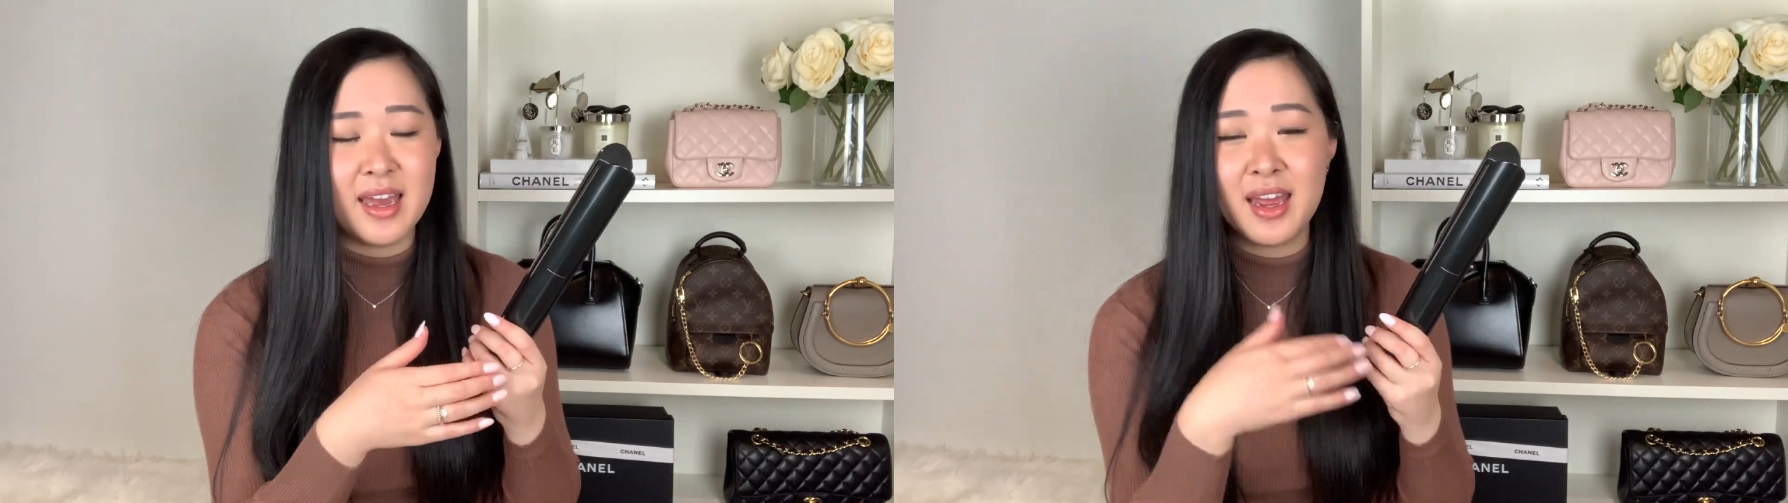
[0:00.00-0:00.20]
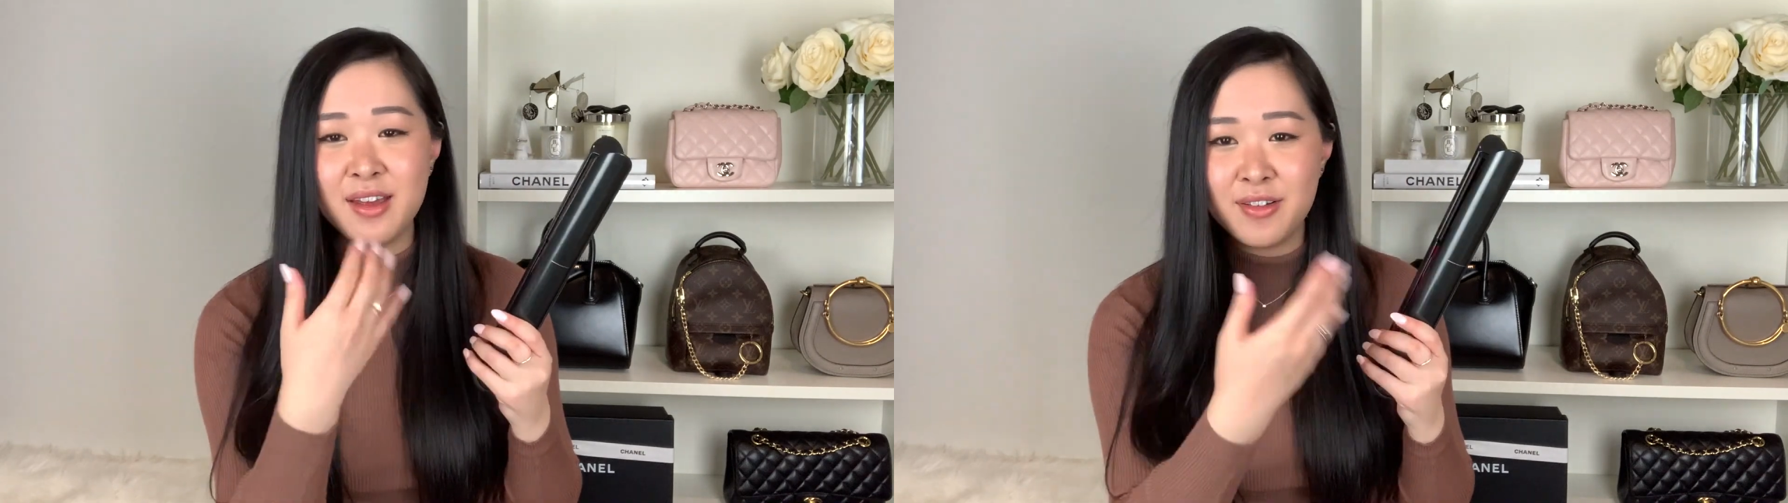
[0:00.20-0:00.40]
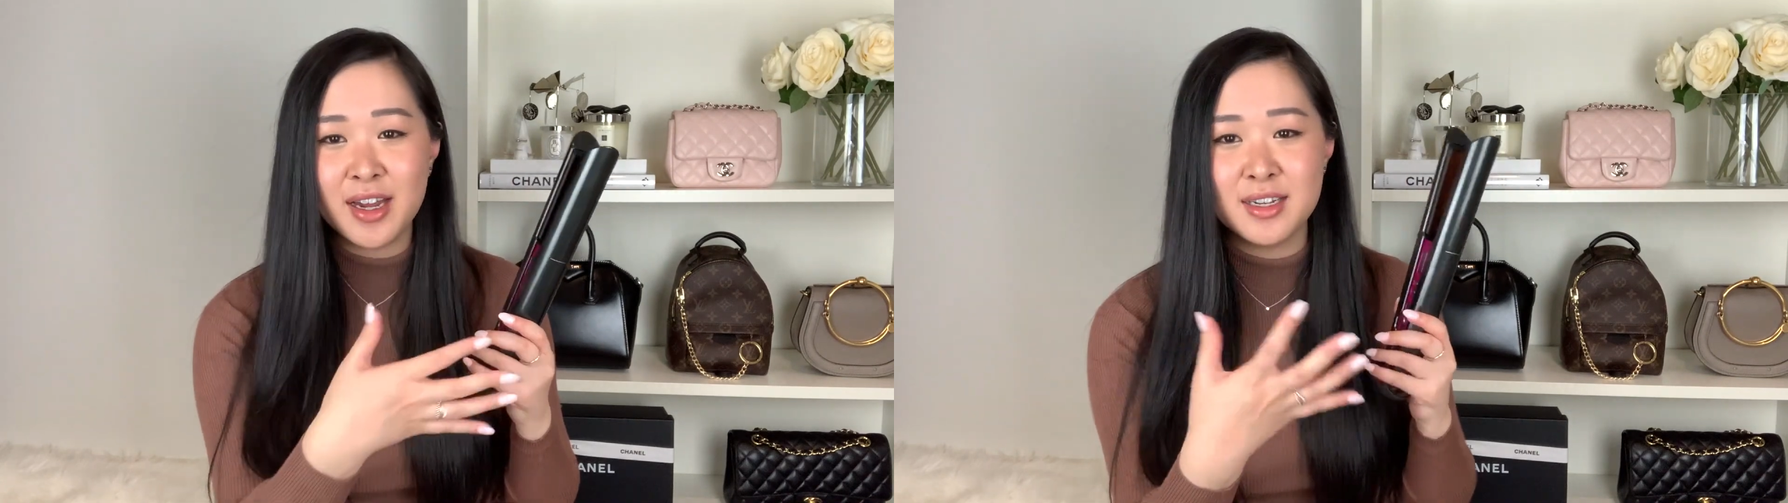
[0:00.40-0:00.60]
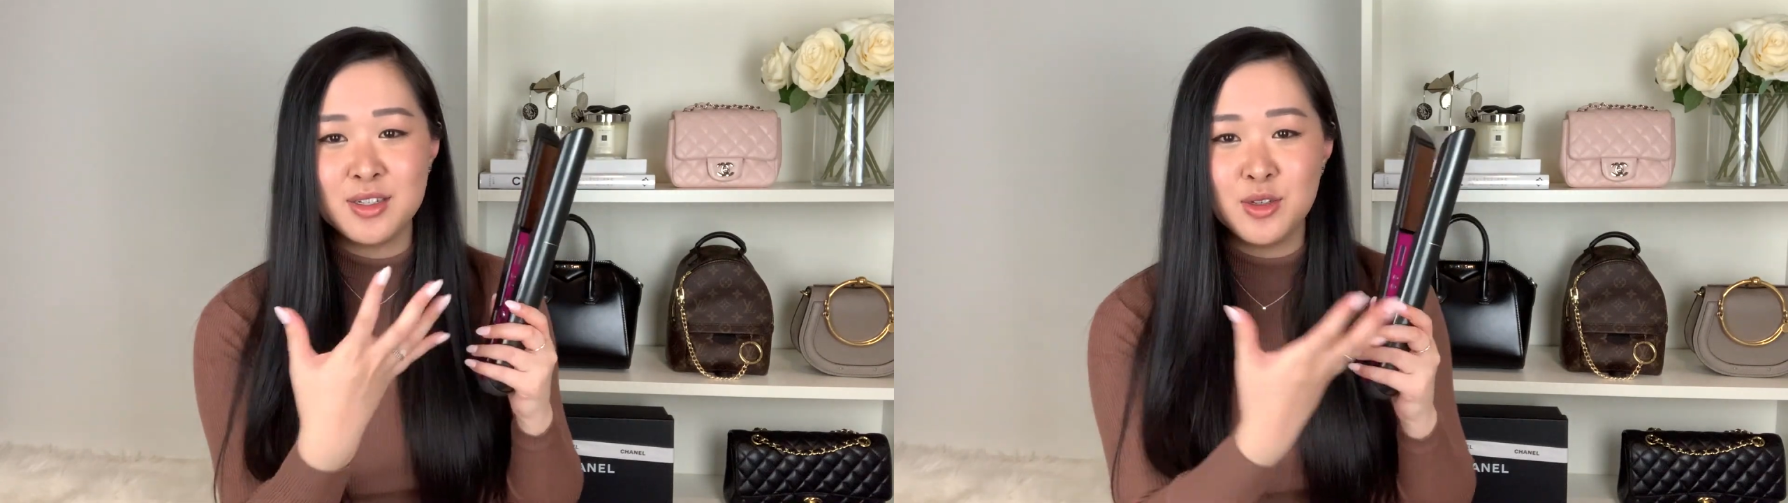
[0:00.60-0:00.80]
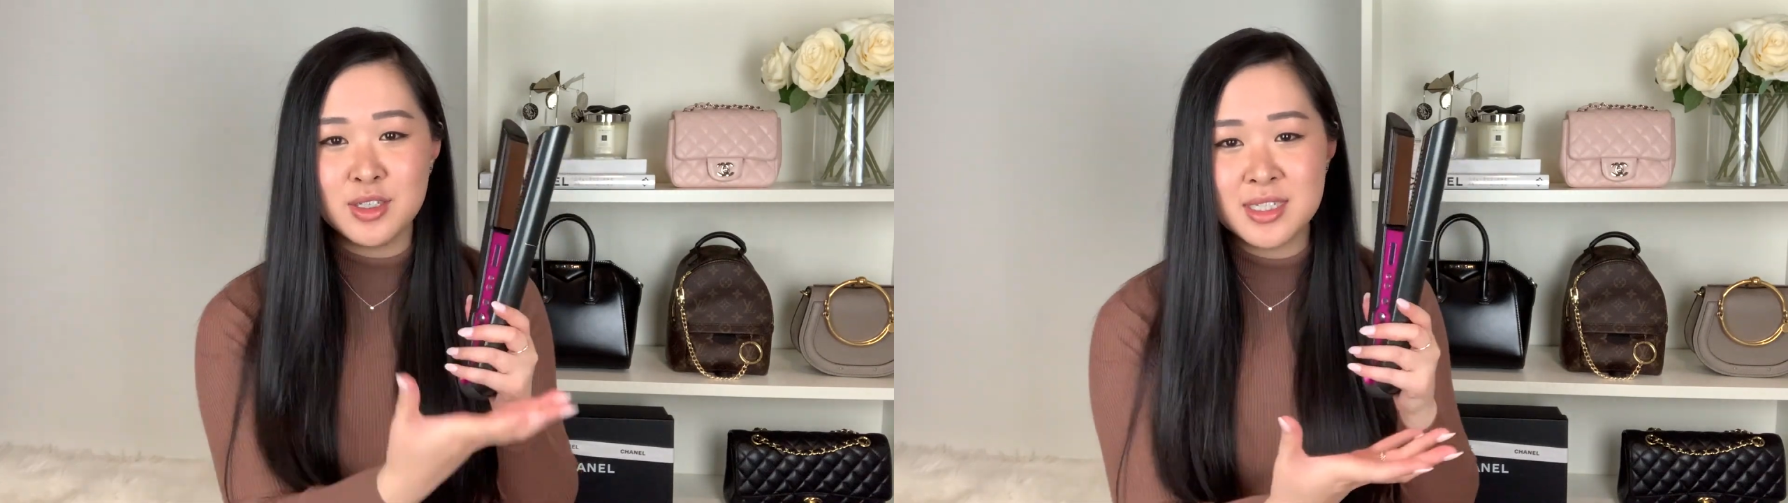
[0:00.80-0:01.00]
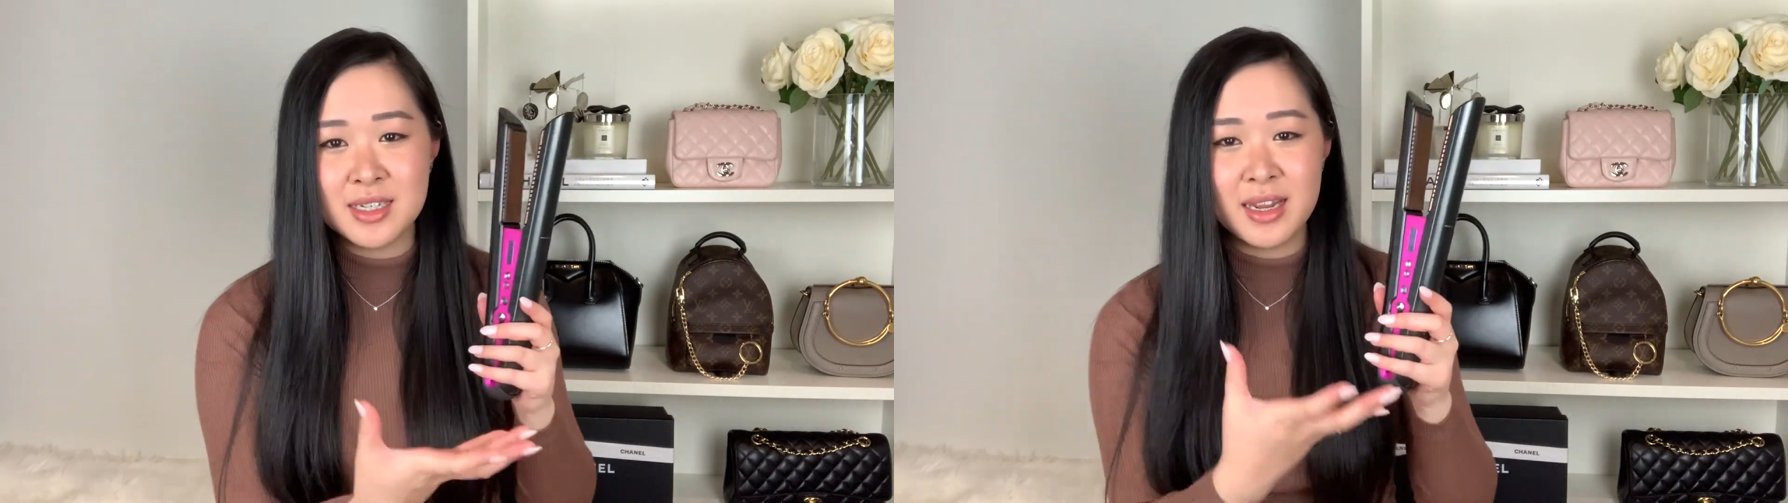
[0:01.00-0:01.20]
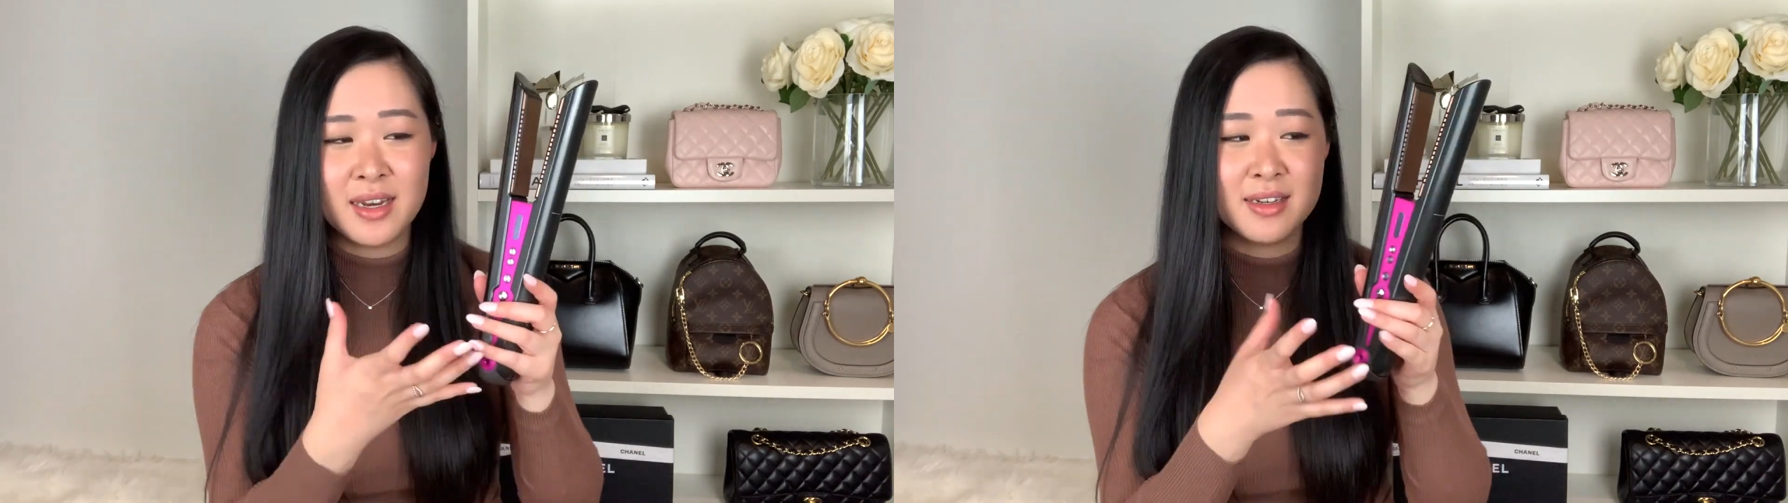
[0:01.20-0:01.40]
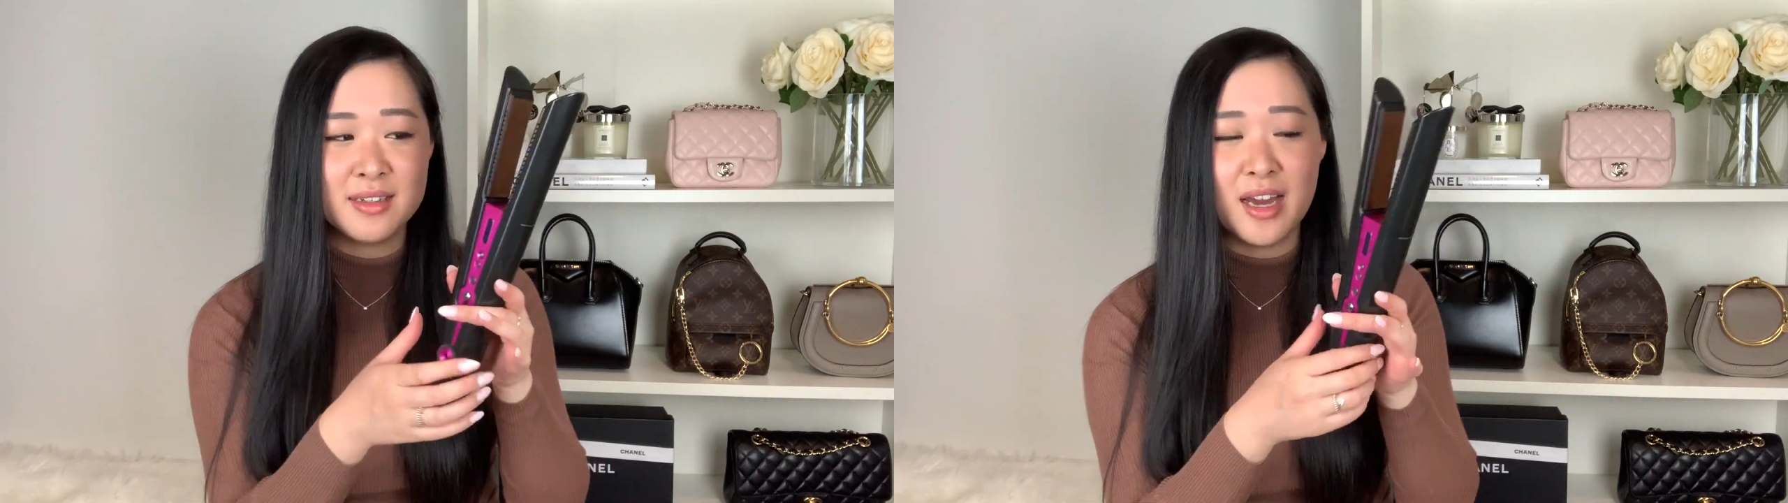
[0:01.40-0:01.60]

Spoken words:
if I'd used it and